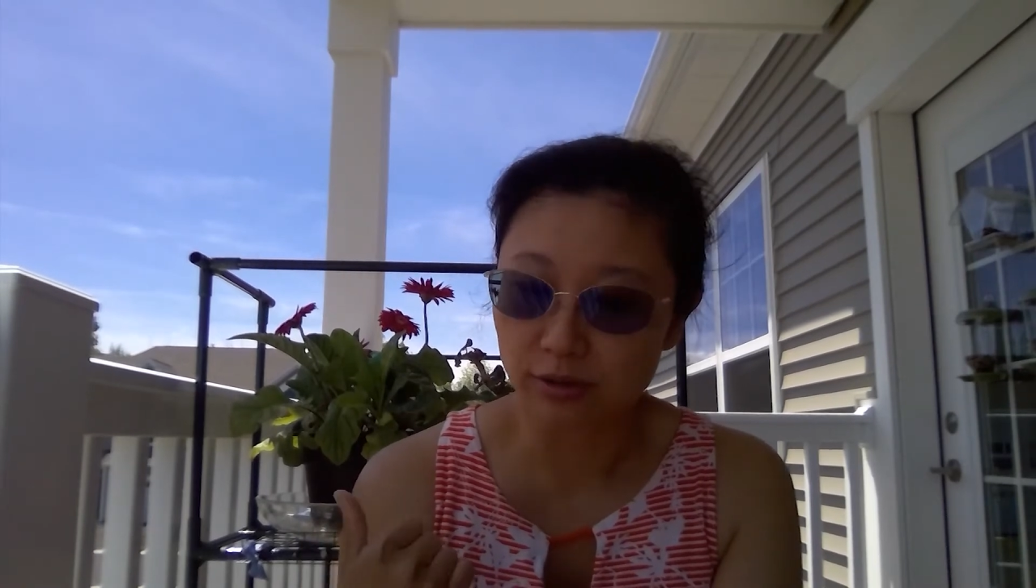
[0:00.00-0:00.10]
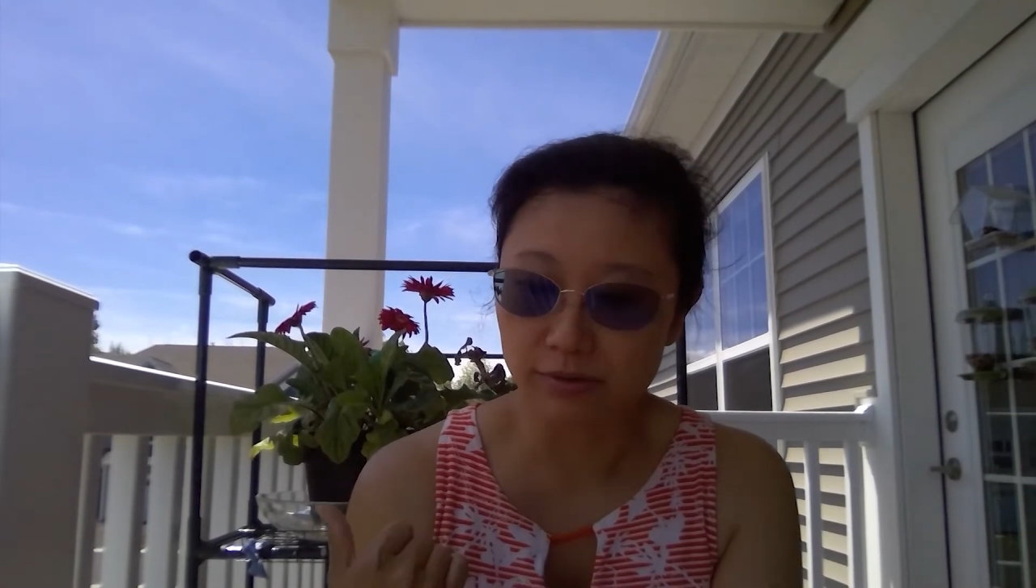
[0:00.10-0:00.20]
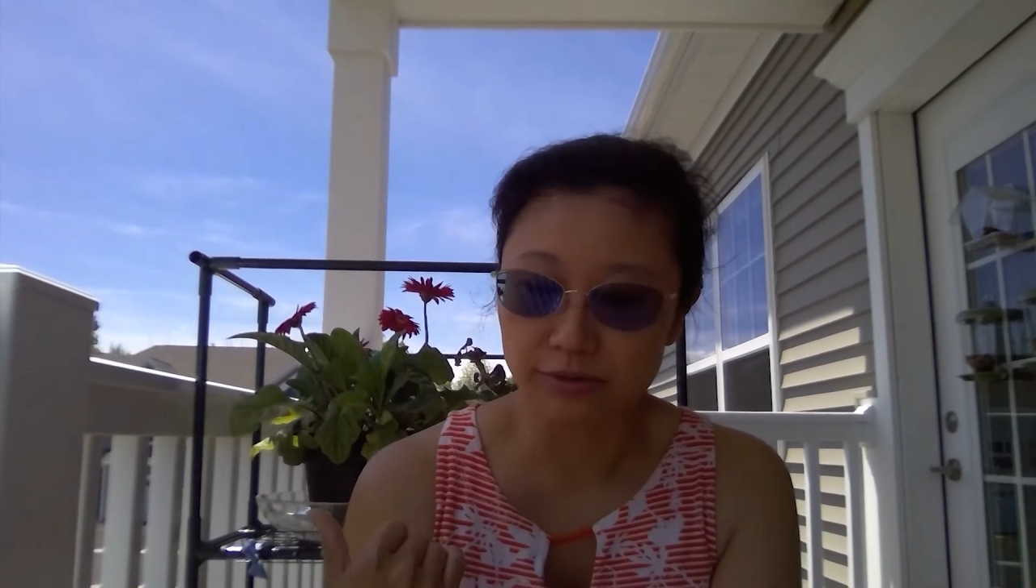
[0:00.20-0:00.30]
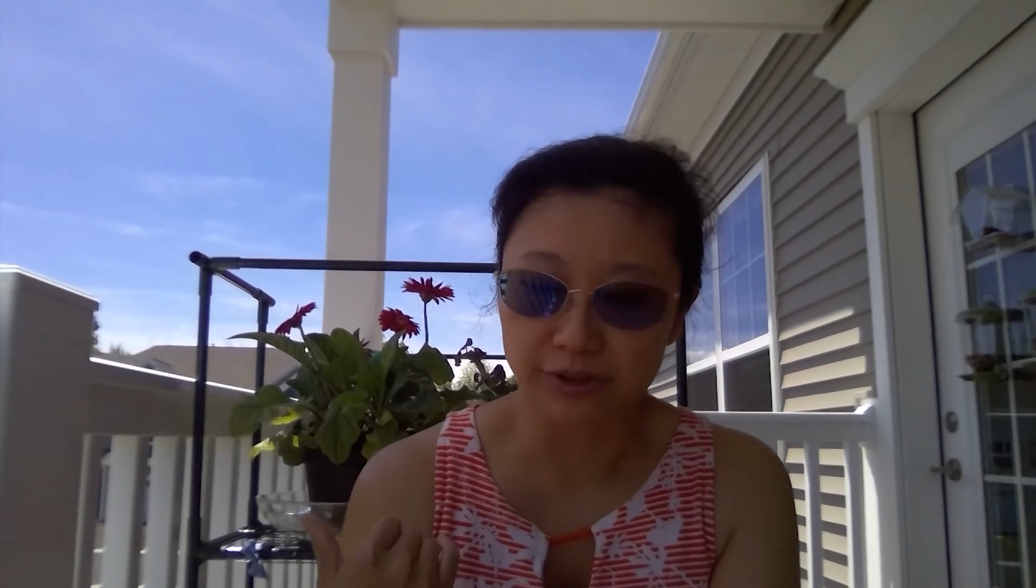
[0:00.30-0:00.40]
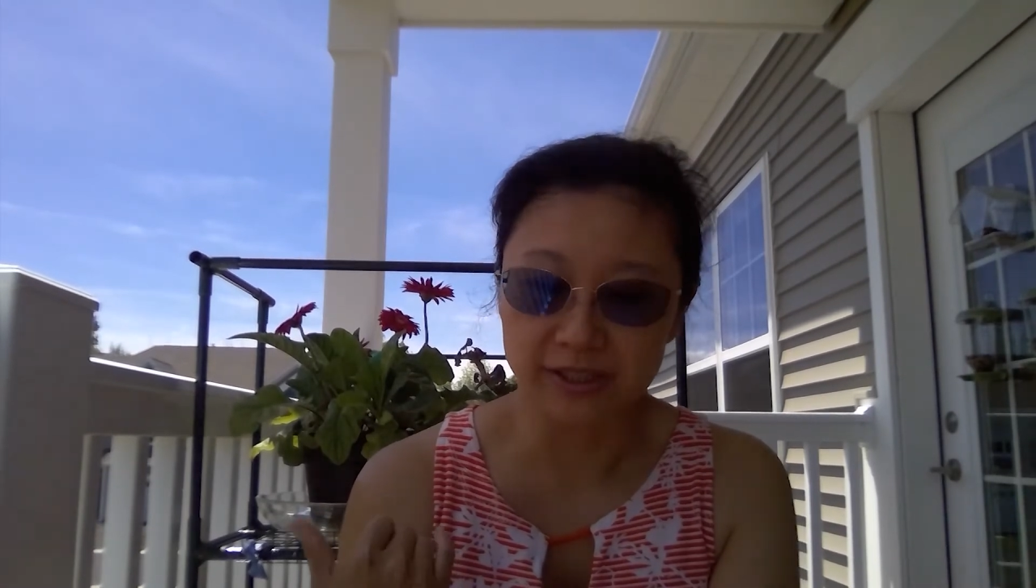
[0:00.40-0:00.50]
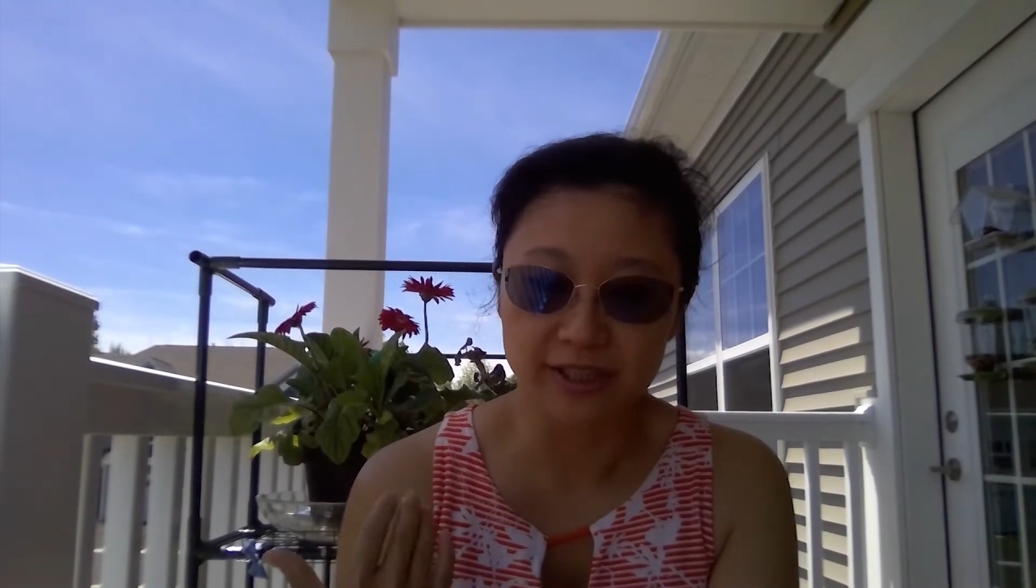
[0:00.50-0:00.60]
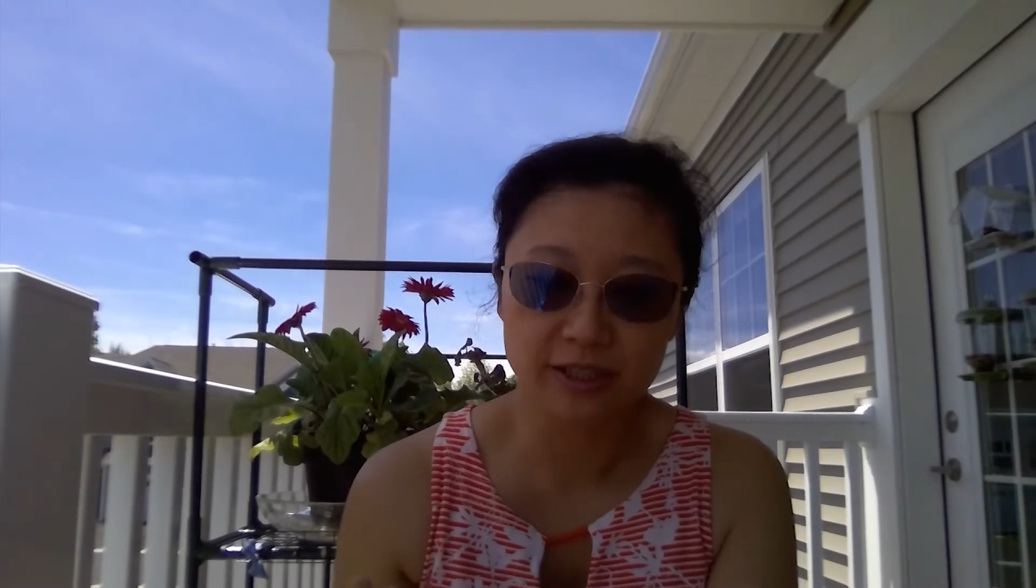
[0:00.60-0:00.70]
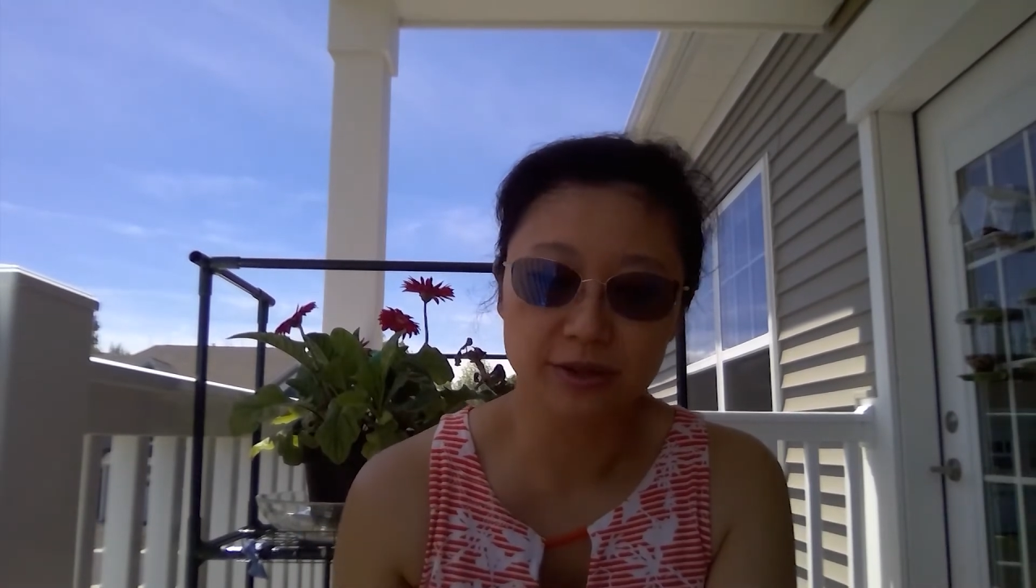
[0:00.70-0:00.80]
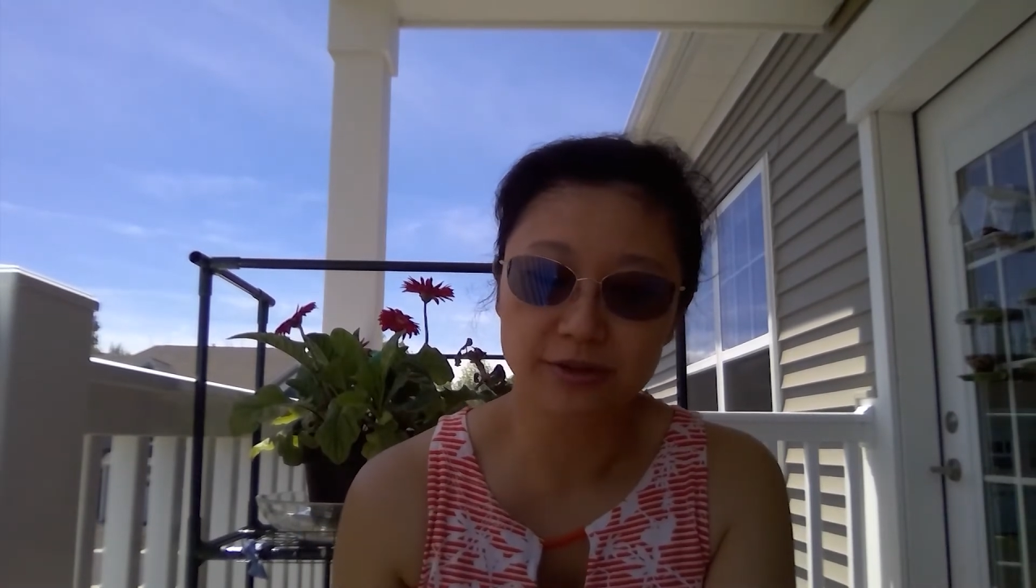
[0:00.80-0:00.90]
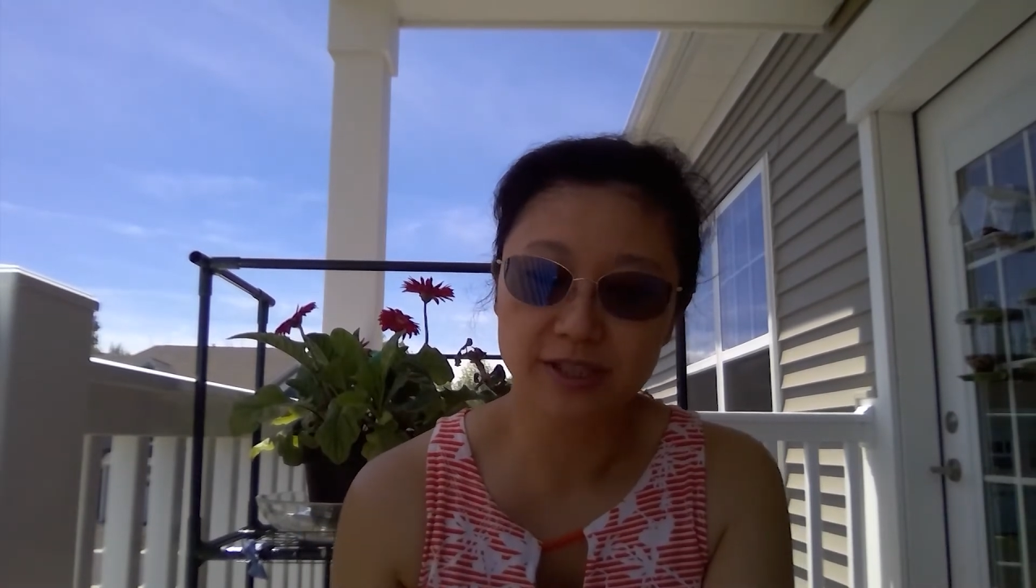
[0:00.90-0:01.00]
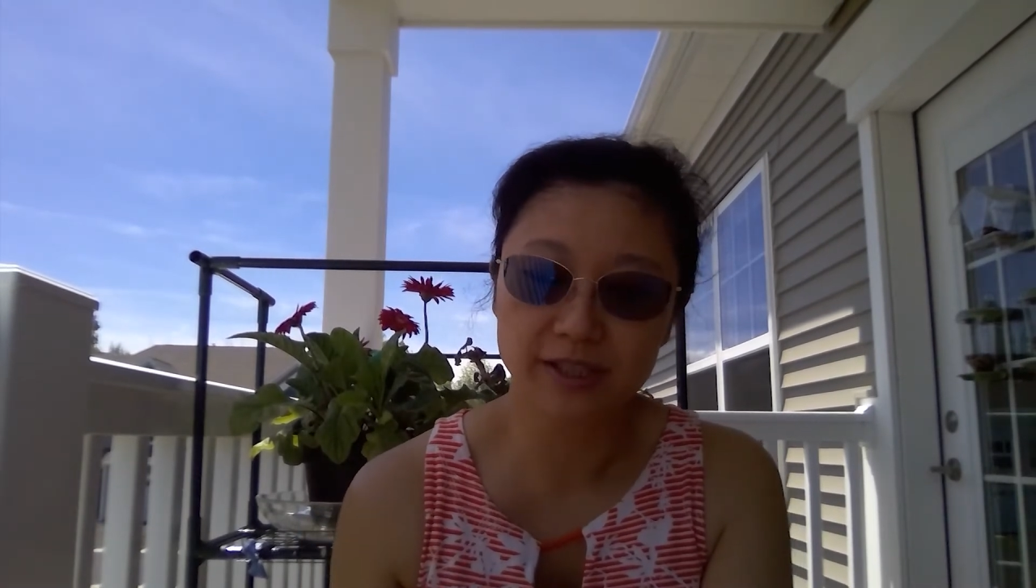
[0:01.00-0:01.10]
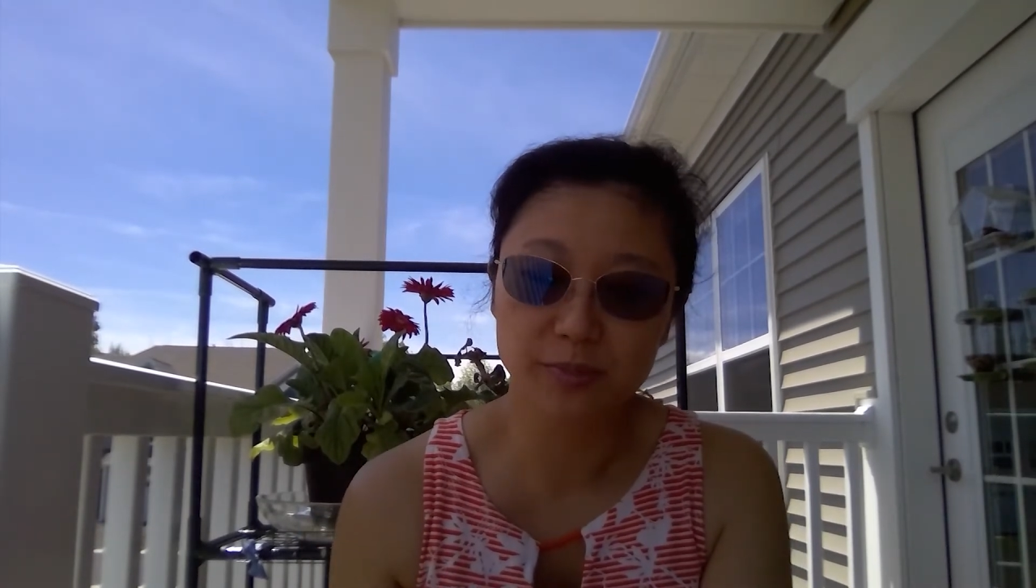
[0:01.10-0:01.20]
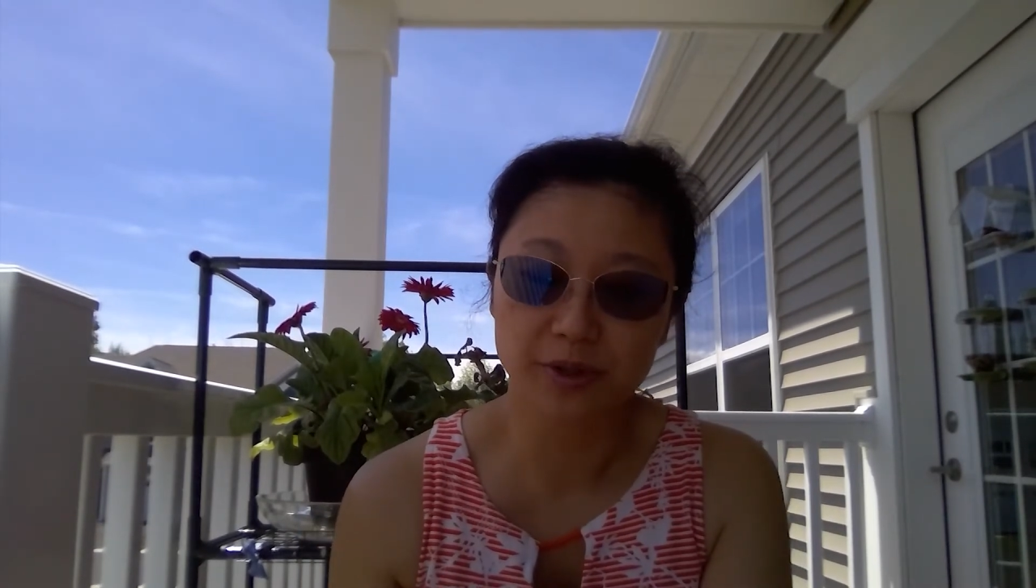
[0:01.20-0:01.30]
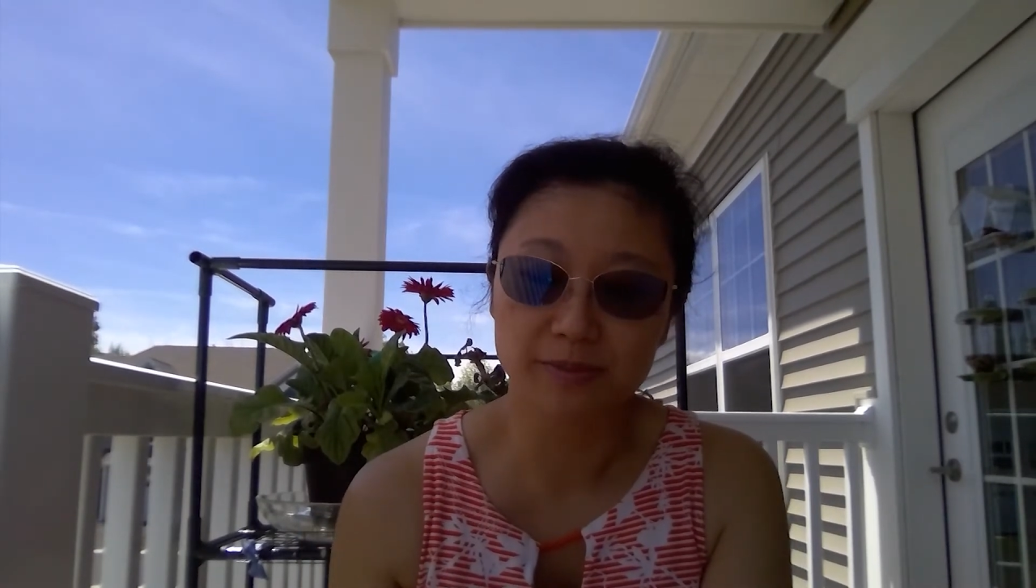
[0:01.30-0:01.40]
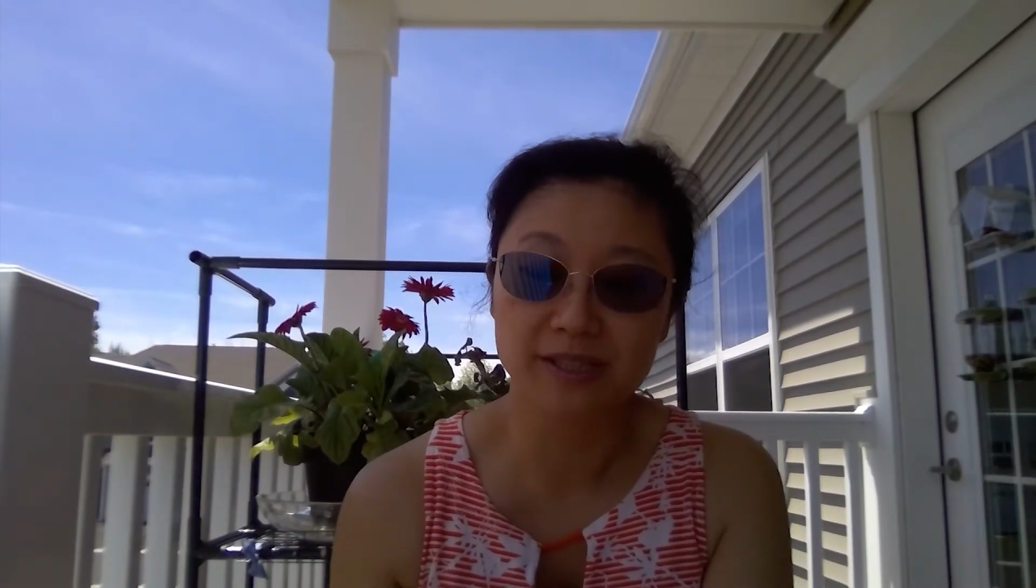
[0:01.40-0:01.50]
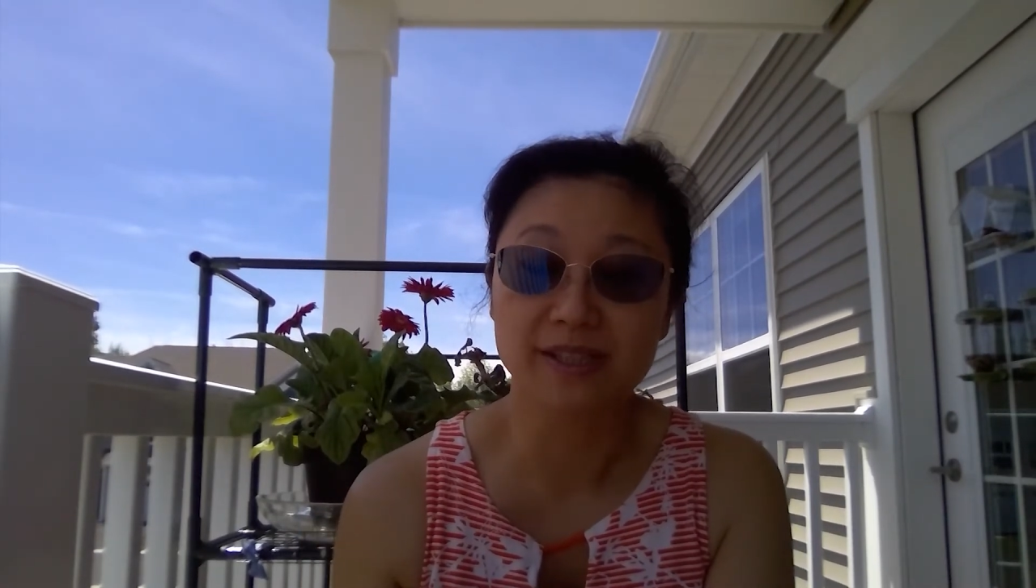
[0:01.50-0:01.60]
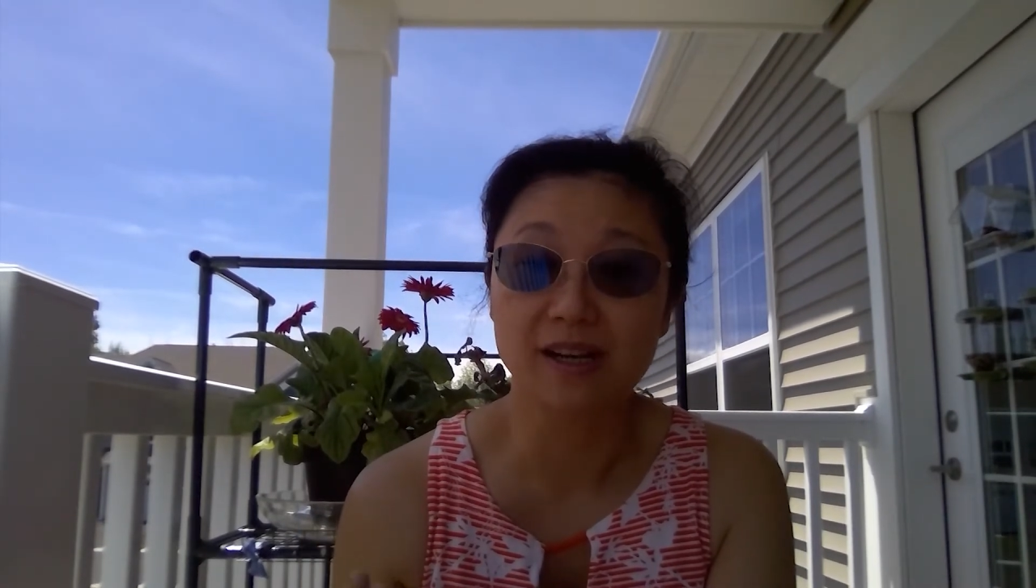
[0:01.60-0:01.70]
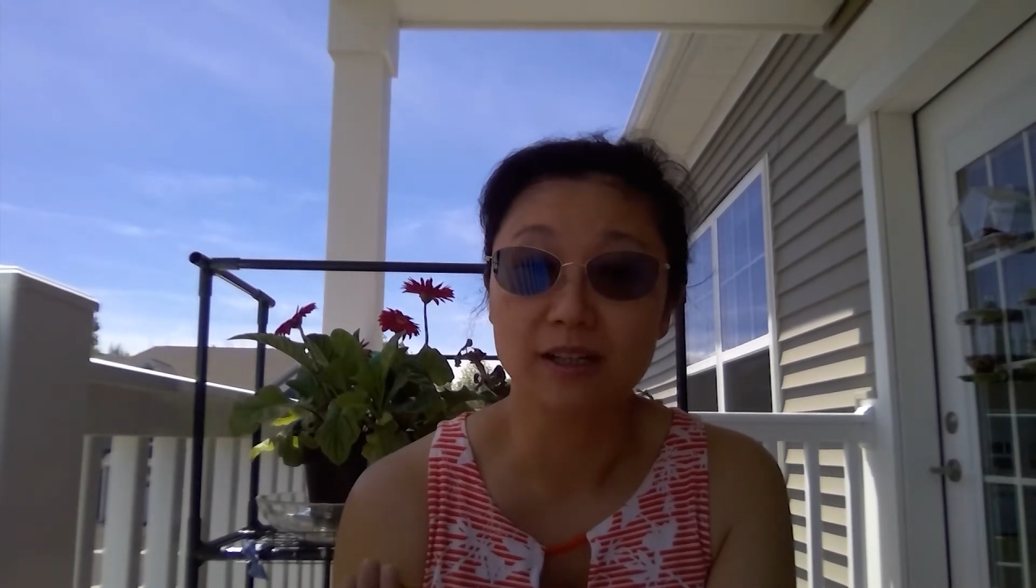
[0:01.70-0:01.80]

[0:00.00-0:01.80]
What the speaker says: contradictory experiments